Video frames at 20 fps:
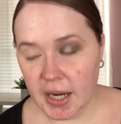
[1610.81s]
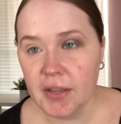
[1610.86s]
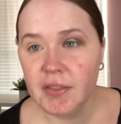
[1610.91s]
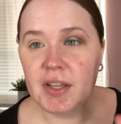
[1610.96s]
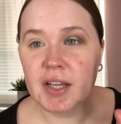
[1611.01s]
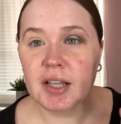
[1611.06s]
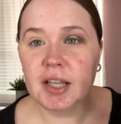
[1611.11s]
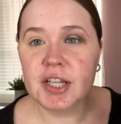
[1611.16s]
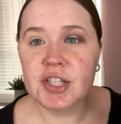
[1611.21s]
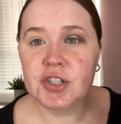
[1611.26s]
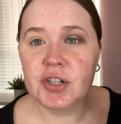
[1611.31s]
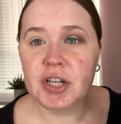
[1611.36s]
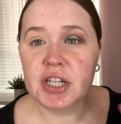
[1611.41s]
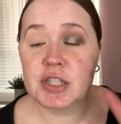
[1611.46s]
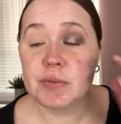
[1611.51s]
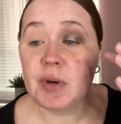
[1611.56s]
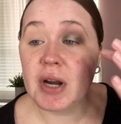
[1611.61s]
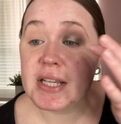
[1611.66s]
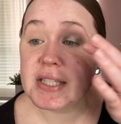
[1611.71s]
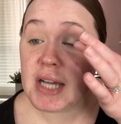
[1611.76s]
And then Glacier
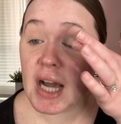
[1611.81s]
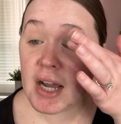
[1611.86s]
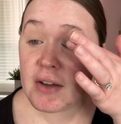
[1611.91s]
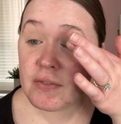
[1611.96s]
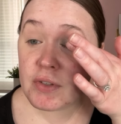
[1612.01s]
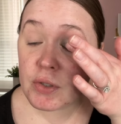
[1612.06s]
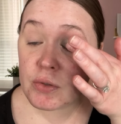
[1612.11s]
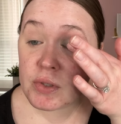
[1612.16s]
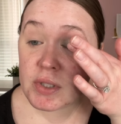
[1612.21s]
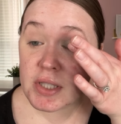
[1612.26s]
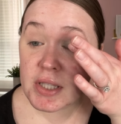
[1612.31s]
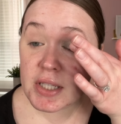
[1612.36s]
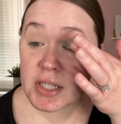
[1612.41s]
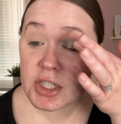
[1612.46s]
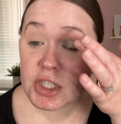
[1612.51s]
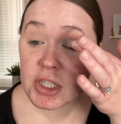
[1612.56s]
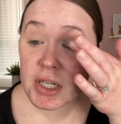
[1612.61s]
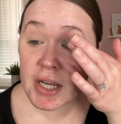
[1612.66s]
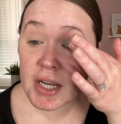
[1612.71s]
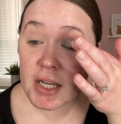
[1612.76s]
Express, I've used
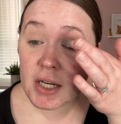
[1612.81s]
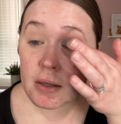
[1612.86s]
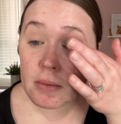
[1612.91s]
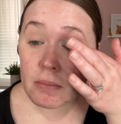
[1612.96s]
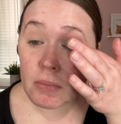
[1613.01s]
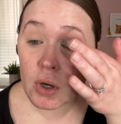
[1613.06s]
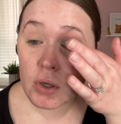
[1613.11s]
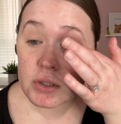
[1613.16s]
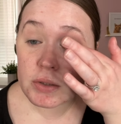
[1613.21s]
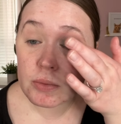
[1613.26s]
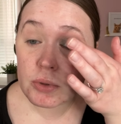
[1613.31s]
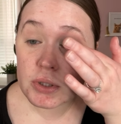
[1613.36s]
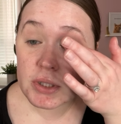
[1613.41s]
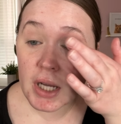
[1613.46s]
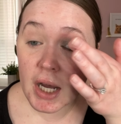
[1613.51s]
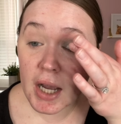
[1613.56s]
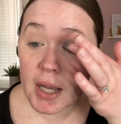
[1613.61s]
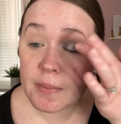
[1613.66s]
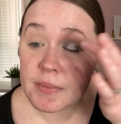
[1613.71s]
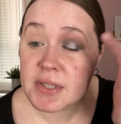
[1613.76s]
this shade multiple
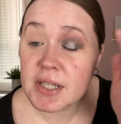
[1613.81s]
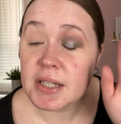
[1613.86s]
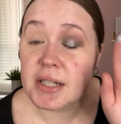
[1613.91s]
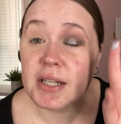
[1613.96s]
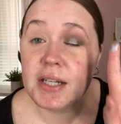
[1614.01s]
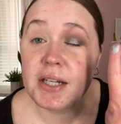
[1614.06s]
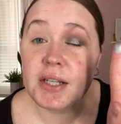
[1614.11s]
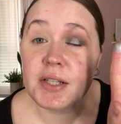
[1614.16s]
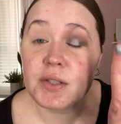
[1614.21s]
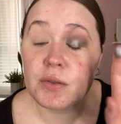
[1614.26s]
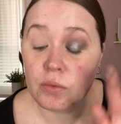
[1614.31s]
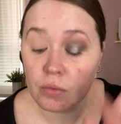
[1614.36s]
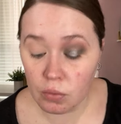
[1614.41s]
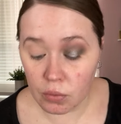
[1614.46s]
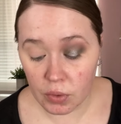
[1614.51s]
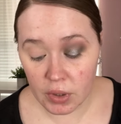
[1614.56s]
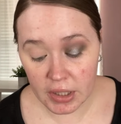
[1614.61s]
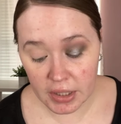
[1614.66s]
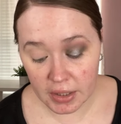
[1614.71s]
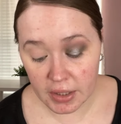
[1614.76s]
times and it is
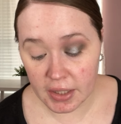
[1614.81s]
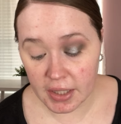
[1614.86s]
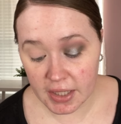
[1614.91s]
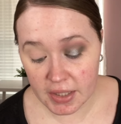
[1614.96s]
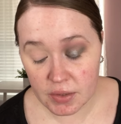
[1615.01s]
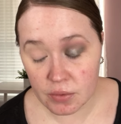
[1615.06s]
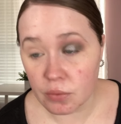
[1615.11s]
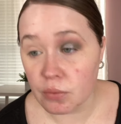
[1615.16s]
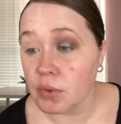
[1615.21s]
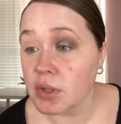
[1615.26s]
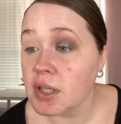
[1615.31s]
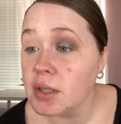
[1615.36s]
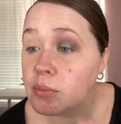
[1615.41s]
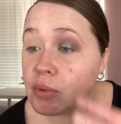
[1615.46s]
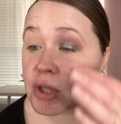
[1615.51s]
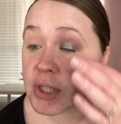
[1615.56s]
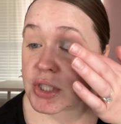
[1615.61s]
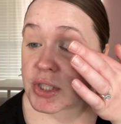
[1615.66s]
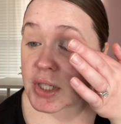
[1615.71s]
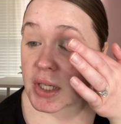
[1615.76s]
really, it's a really
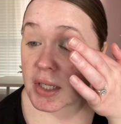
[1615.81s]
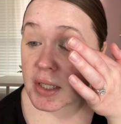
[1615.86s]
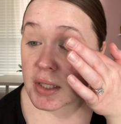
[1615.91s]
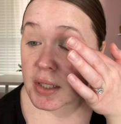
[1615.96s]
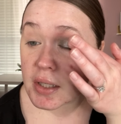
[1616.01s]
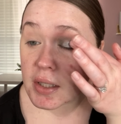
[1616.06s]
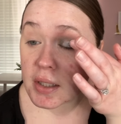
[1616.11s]
pretty shade.